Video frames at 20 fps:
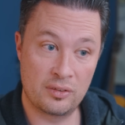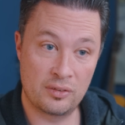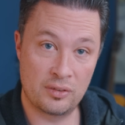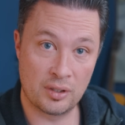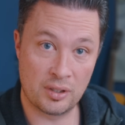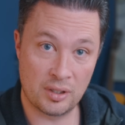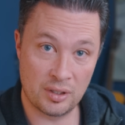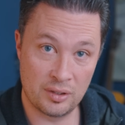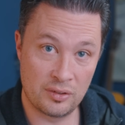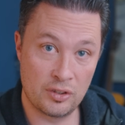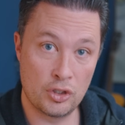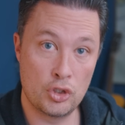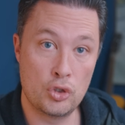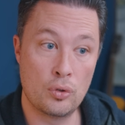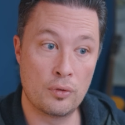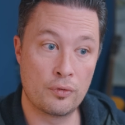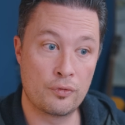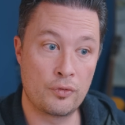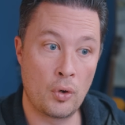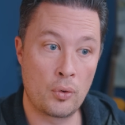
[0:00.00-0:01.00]
to
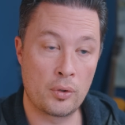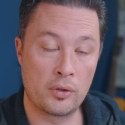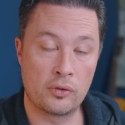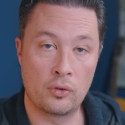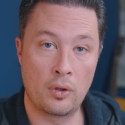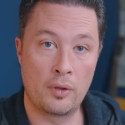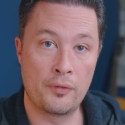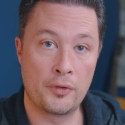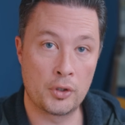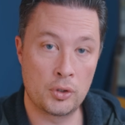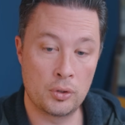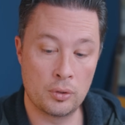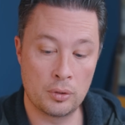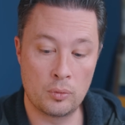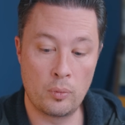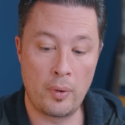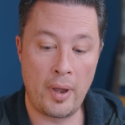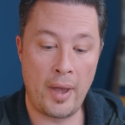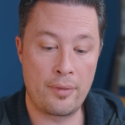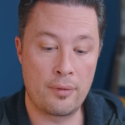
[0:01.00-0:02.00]
continue to focus on the
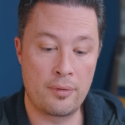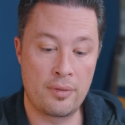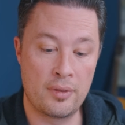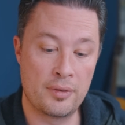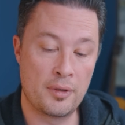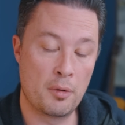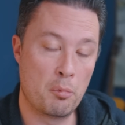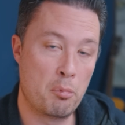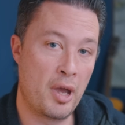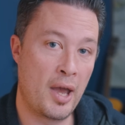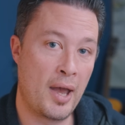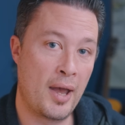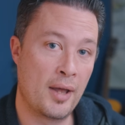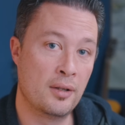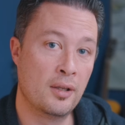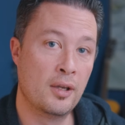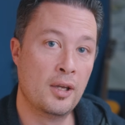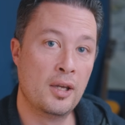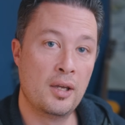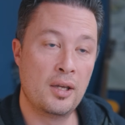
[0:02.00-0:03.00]
good rather than the
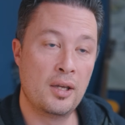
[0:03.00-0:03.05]
bad.